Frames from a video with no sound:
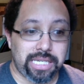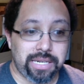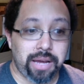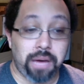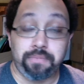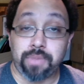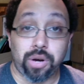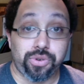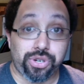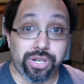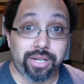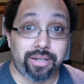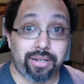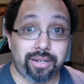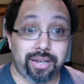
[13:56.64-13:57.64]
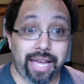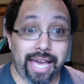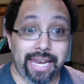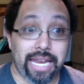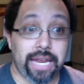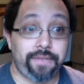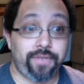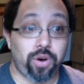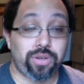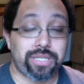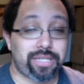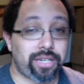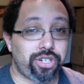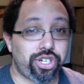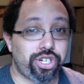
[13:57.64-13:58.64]
emotion, and it
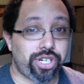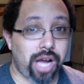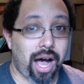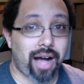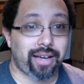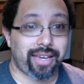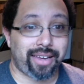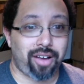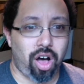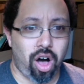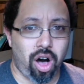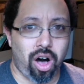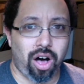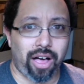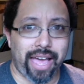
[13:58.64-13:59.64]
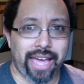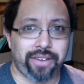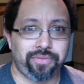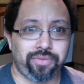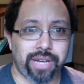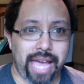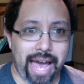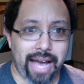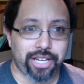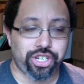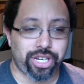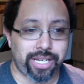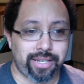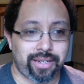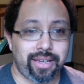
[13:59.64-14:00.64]
evokes shock and awe and
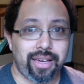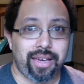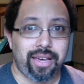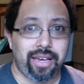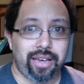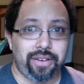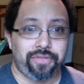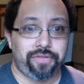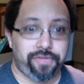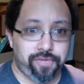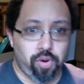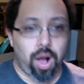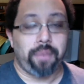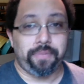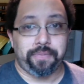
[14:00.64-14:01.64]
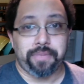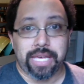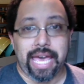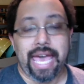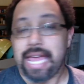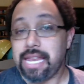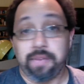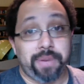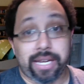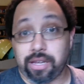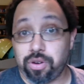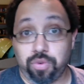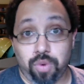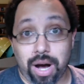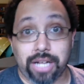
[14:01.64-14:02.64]
reaction from anybody
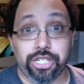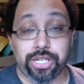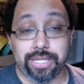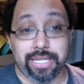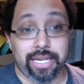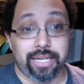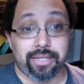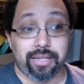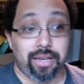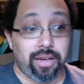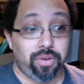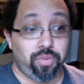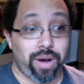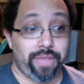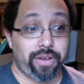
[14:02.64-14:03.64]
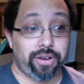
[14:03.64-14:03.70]
who watches it, whether